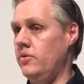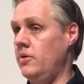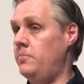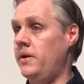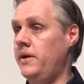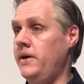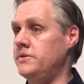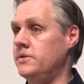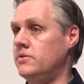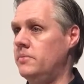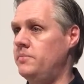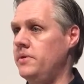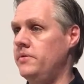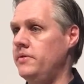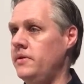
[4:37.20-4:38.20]
give all the players
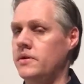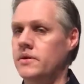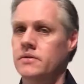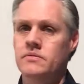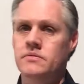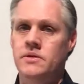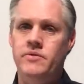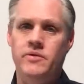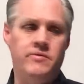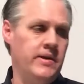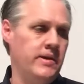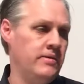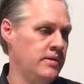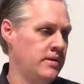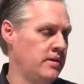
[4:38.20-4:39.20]
a copy of the
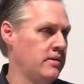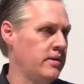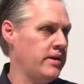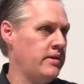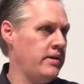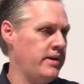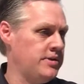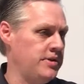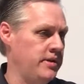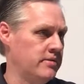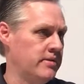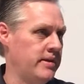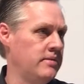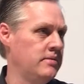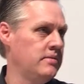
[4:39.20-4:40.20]
event. Can I
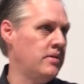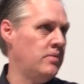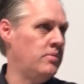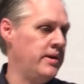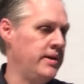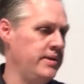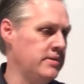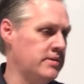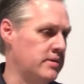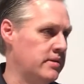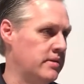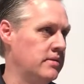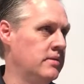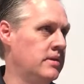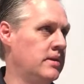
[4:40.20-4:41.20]
actually get that away?
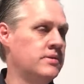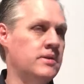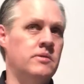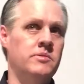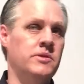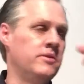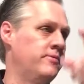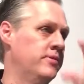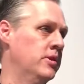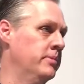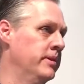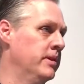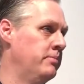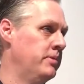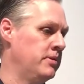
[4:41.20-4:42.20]
Sorry, we're just
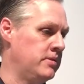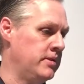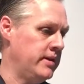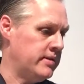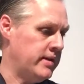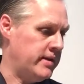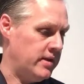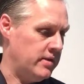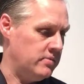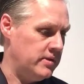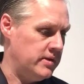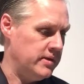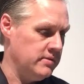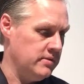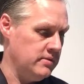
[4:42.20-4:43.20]
filming it. It'd be good to get that out of
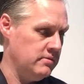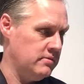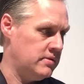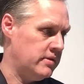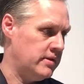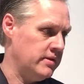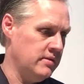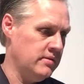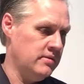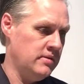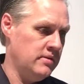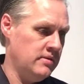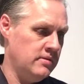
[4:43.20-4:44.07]
the way. Sorry.